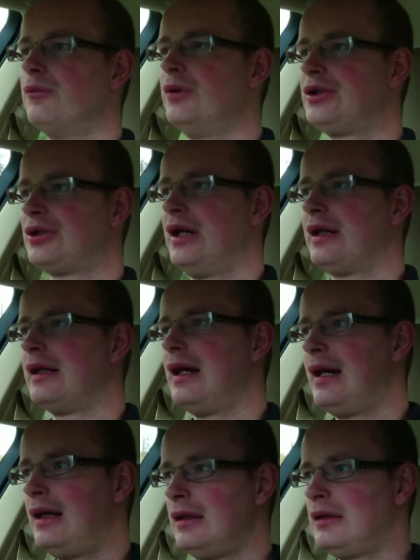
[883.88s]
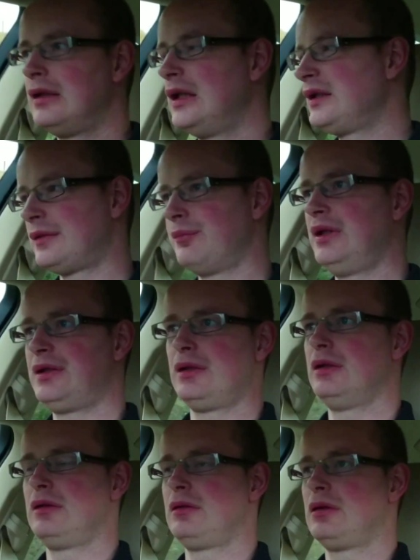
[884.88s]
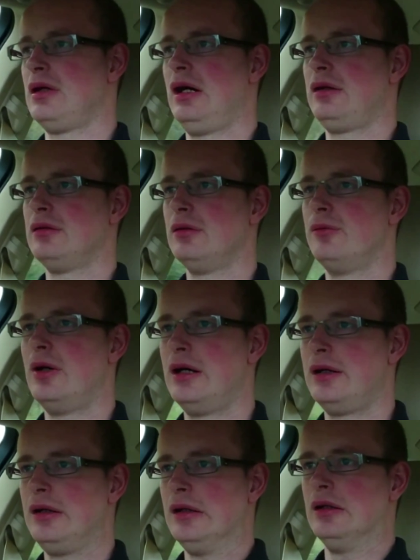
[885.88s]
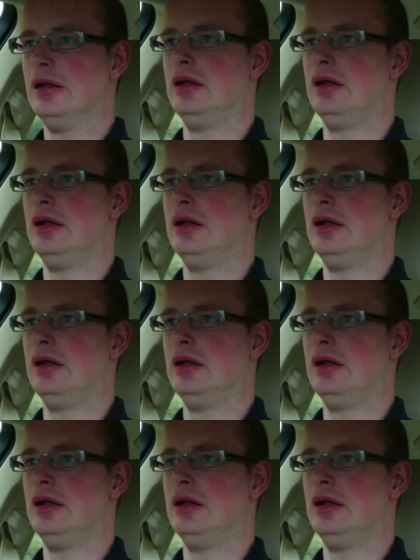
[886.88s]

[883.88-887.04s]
Which again is missing, I don't know why.